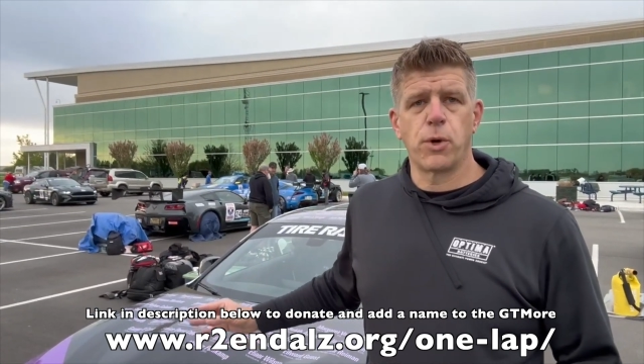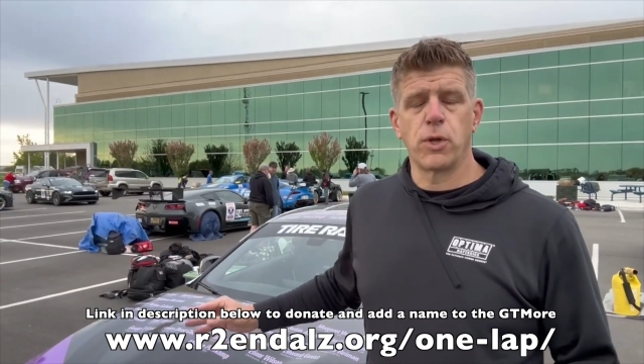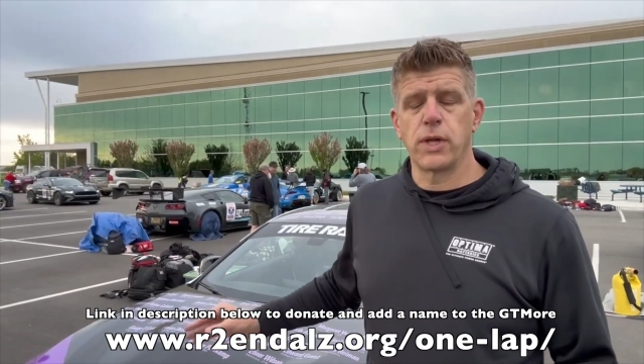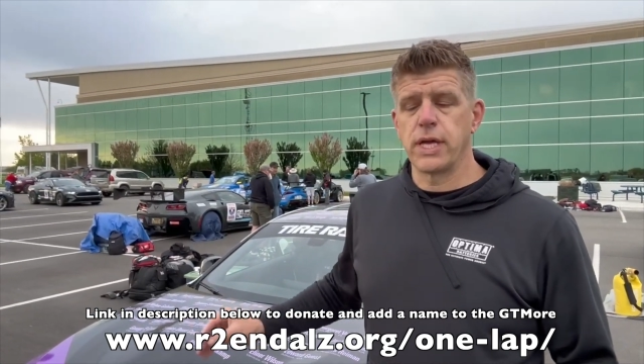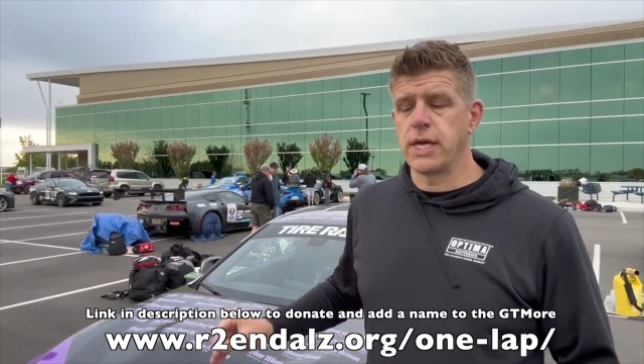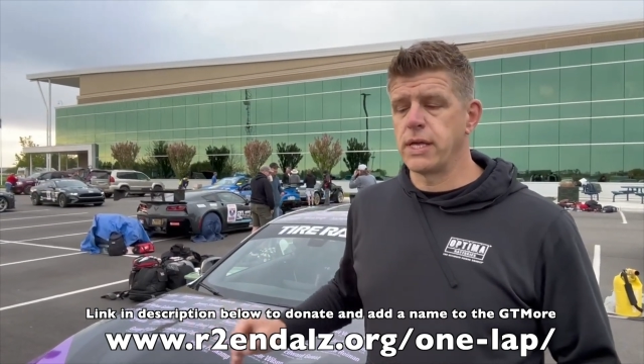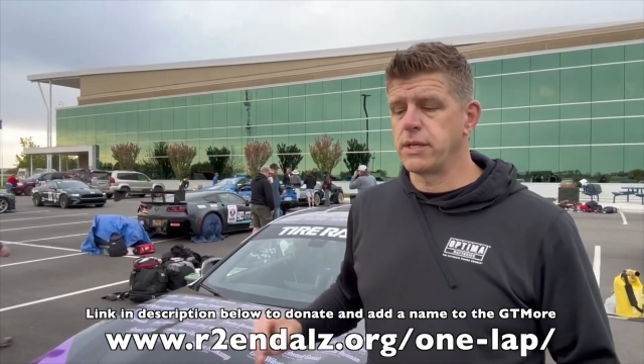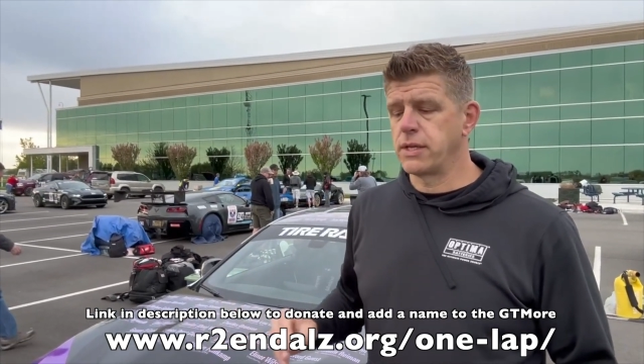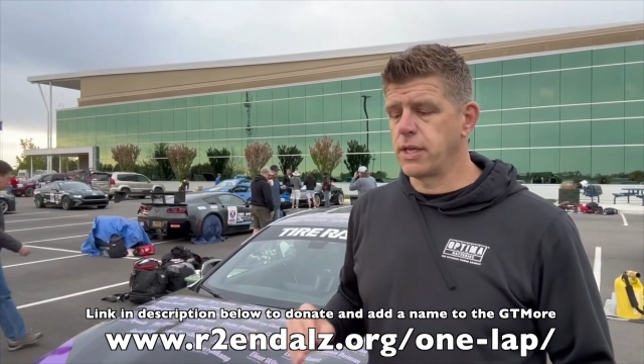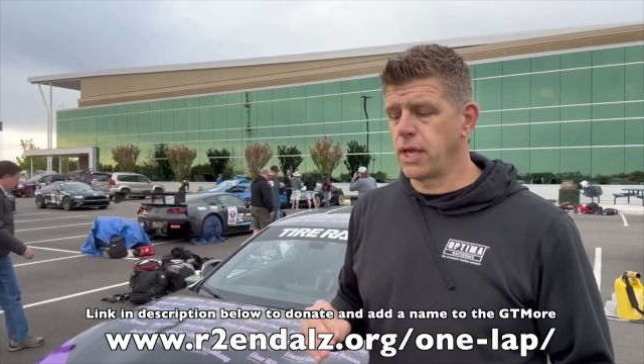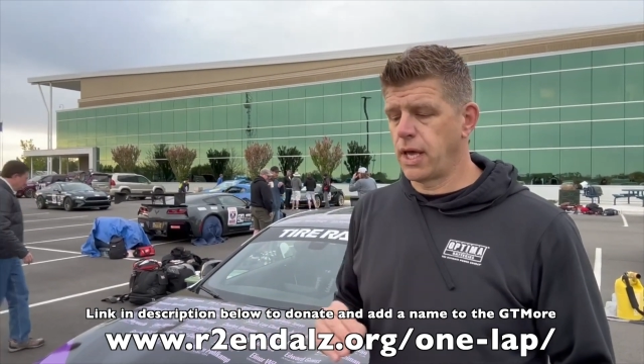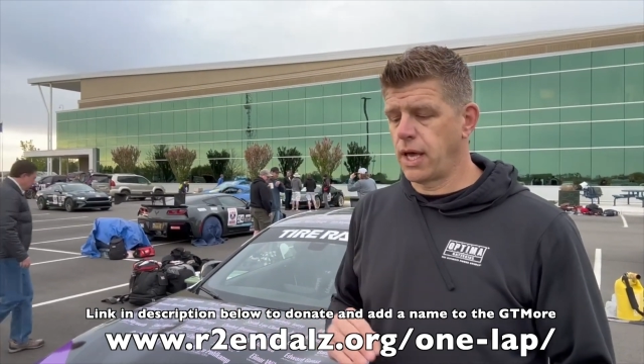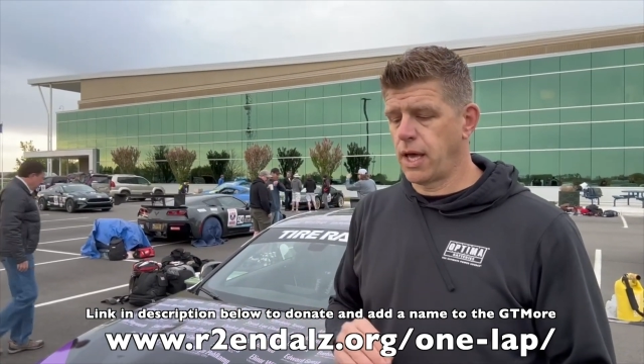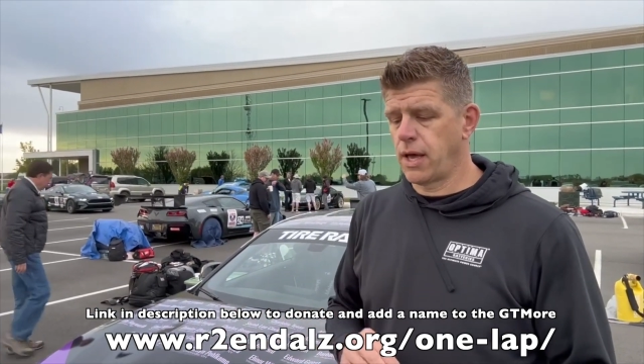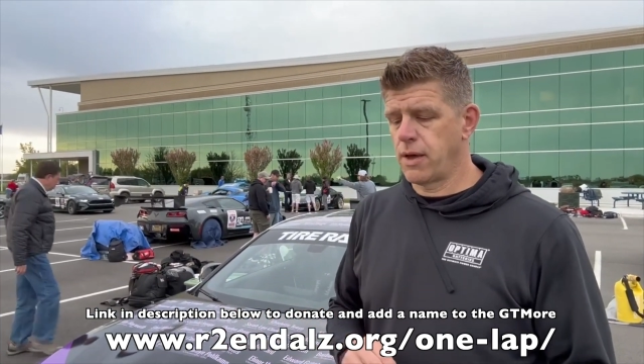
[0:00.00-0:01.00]
pull in
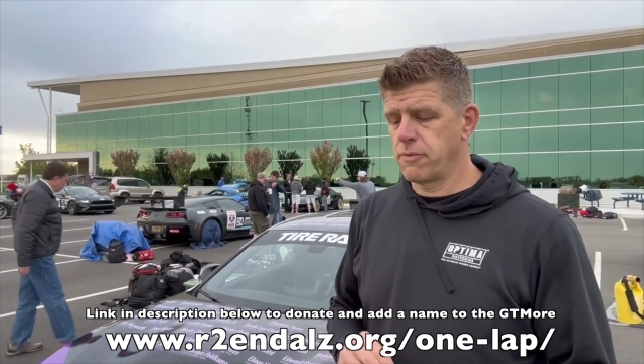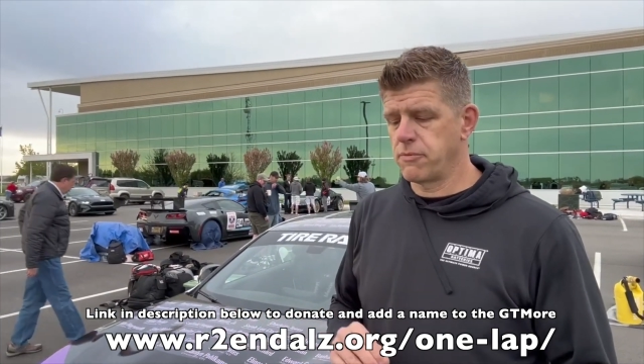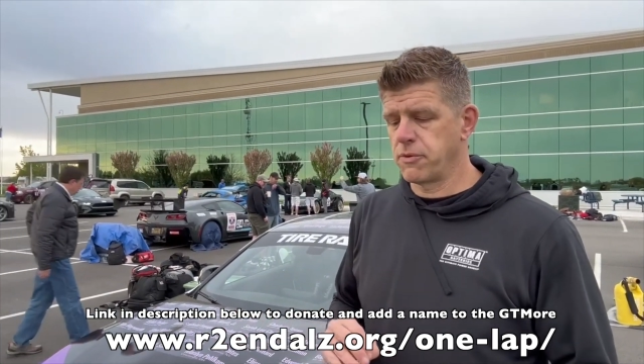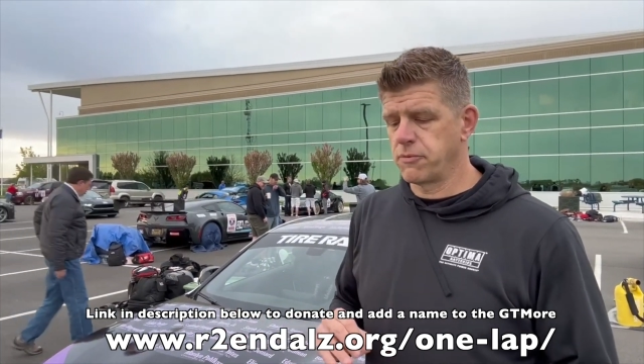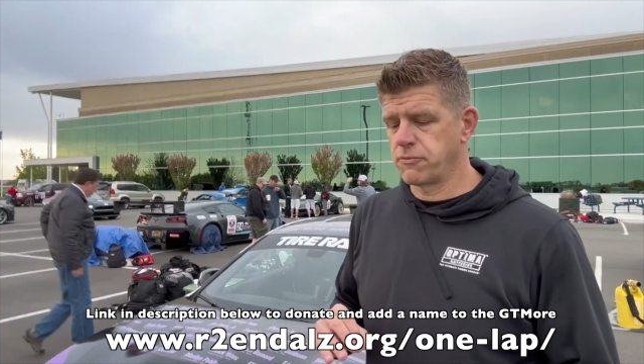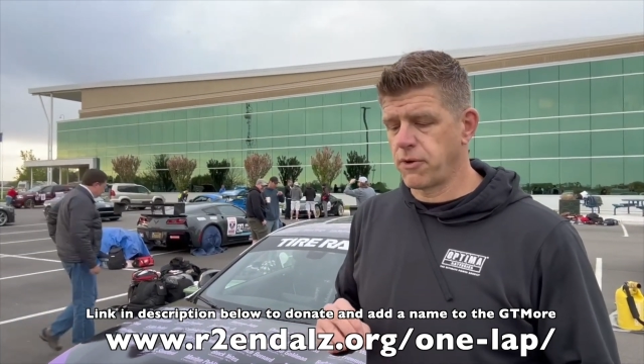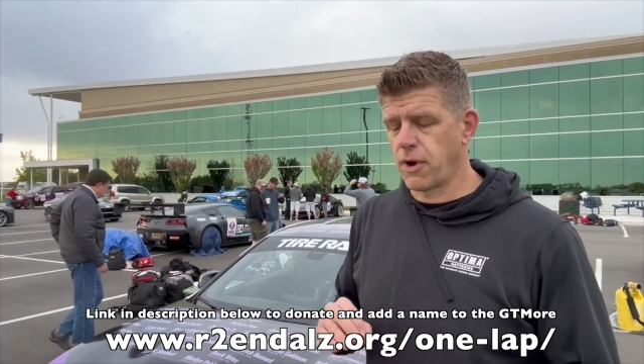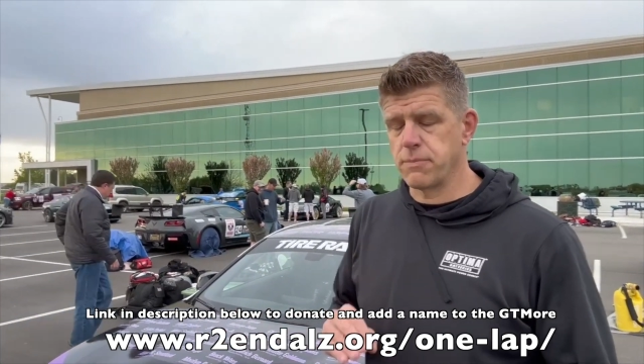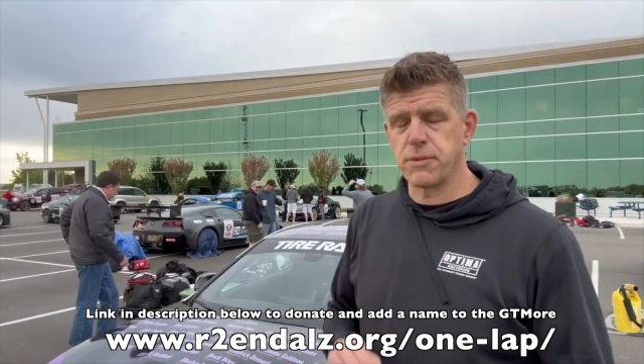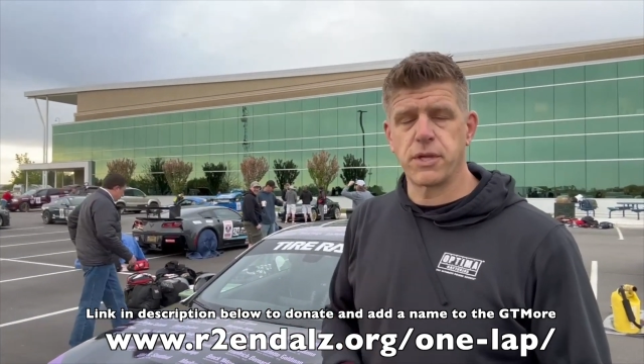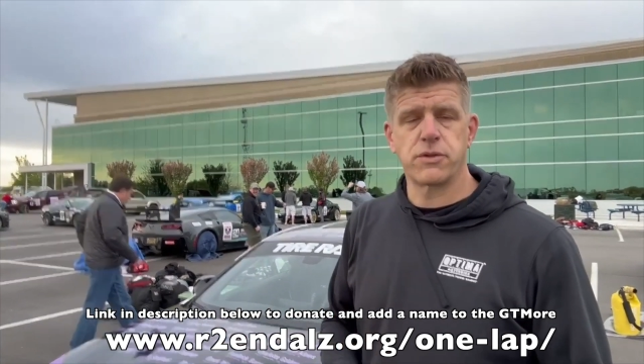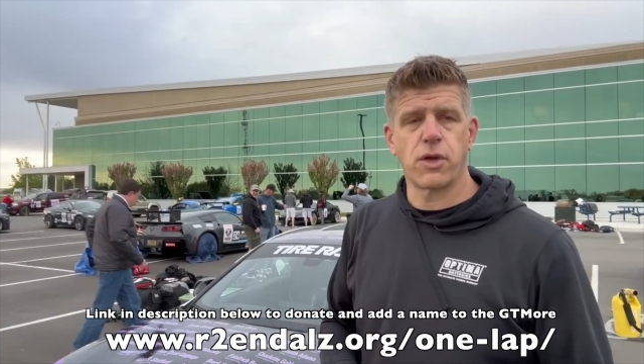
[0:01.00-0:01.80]
from the